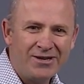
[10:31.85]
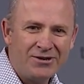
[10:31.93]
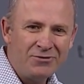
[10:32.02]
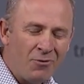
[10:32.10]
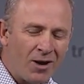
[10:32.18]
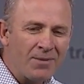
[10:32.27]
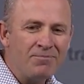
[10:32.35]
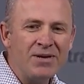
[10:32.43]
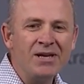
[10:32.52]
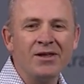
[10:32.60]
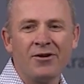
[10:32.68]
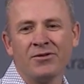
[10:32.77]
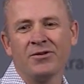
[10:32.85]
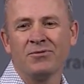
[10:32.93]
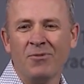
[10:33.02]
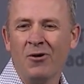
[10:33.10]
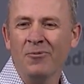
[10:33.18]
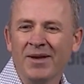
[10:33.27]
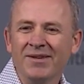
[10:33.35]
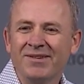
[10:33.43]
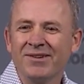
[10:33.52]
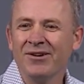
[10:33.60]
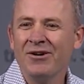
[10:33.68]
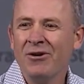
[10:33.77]
You want to be there in those moments
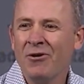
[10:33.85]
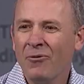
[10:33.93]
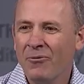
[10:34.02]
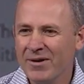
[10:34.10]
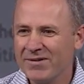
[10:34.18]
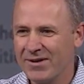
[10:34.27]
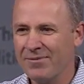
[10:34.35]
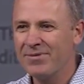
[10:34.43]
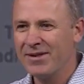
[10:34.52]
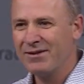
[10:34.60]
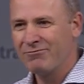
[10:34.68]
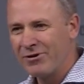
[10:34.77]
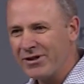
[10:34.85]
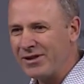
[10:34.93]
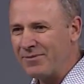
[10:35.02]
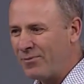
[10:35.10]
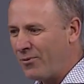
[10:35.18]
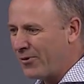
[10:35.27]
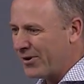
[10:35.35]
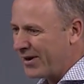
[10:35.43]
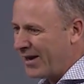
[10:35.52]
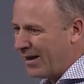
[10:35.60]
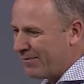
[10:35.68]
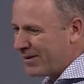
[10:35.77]
when something really important
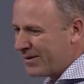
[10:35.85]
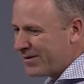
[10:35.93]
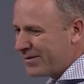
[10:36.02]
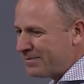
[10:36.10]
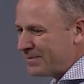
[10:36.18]
happens.